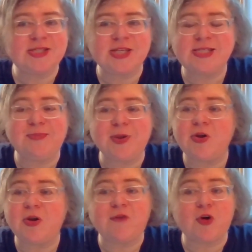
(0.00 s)
the
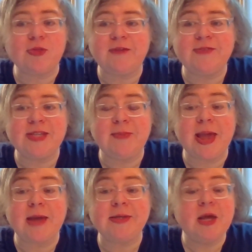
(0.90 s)
spirit of her lives in me
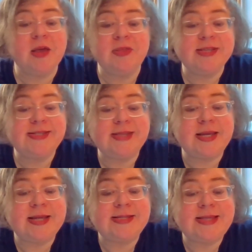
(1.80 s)
and the
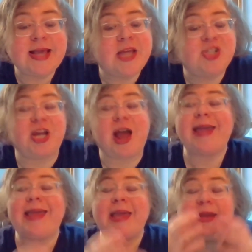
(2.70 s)
synesthesia i
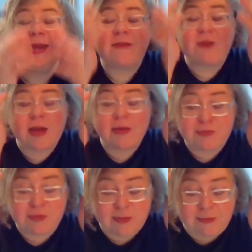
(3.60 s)
can never i am
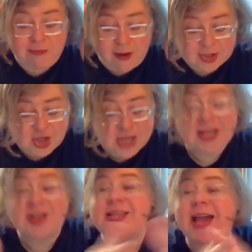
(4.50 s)
apologizing
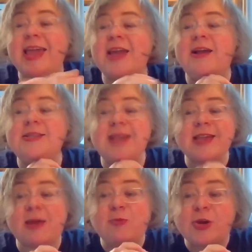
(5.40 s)
because i cannot say
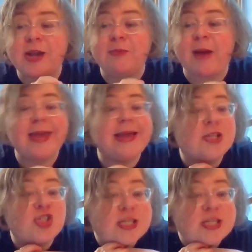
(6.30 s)
that word and my no, english i don't know